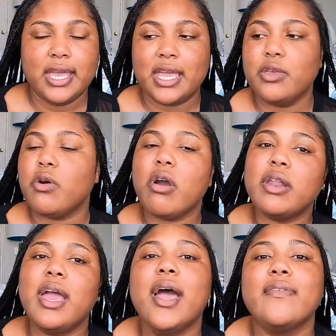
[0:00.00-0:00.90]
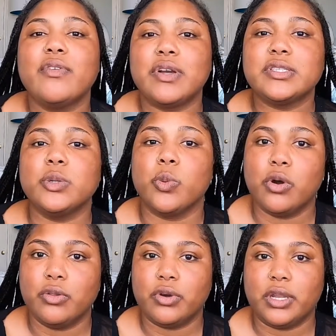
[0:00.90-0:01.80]
and you already have the rest of the
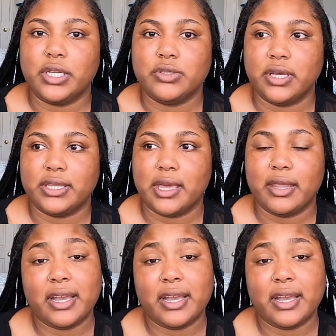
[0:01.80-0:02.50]
world looking at you like that.